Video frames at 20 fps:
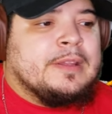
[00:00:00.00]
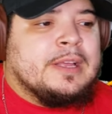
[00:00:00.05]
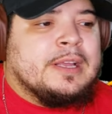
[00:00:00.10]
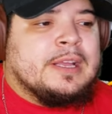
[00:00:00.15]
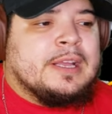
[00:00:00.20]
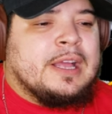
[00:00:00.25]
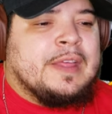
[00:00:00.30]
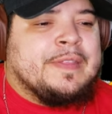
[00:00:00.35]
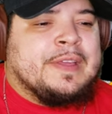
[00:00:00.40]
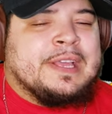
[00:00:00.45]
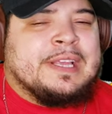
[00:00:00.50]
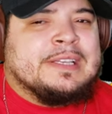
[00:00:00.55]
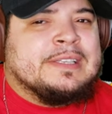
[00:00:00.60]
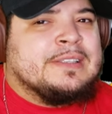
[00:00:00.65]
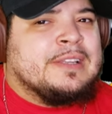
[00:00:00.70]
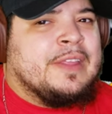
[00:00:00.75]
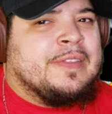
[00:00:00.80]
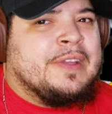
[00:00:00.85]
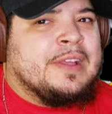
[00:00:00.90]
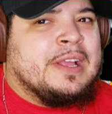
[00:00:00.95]
Like I think
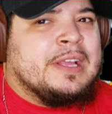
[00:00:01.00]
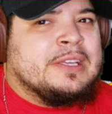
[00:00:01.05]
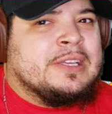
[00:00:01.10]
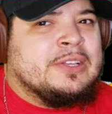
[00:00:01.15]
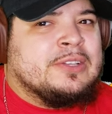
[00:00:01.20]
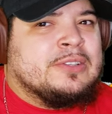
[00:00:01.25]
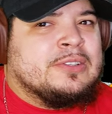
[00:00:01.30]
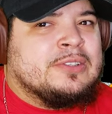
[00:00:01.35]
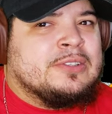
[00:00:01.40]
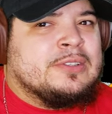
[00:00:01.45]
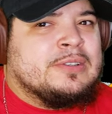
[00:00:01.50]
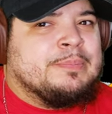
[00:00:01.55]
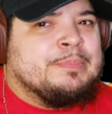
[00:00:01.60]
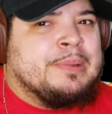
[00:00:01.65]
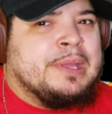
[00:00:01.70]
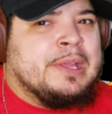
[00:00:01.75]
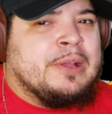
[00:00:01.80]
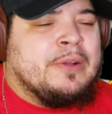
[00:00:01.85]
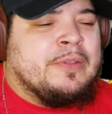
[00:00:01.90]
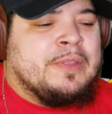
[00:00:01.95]
he I think that he
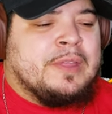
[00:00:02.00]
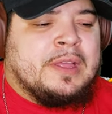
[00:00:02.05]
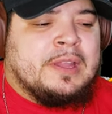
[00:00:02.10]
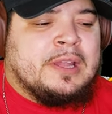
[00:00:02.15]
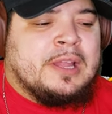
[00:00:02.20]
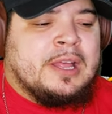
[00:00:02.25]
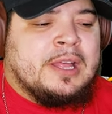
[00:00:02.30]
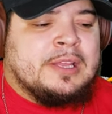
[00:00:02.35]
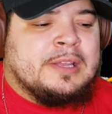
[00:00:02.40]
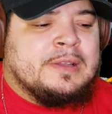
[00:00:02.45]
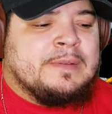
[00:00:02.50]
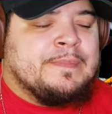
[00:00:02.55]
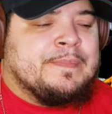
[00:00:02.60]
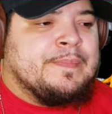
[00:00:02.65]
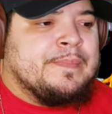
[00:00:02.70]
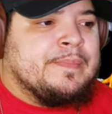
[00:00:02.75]
bit on that line